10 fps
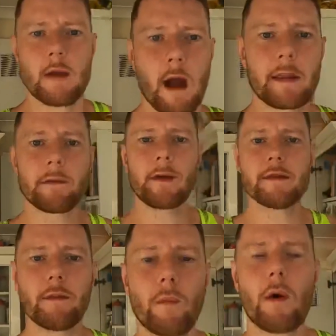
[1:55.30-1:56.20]
And the
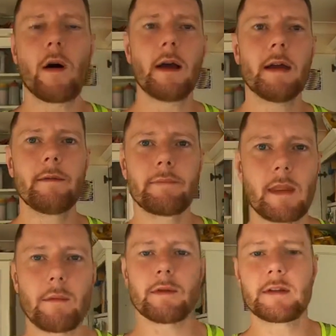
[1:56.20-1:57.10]
reason why
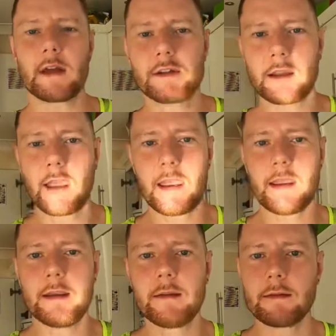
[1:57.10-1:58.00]
it was such a
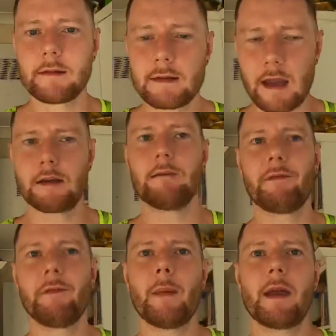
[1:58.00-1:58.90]
key session
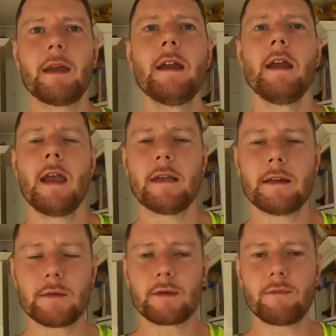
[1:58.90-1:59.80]
for me is it was a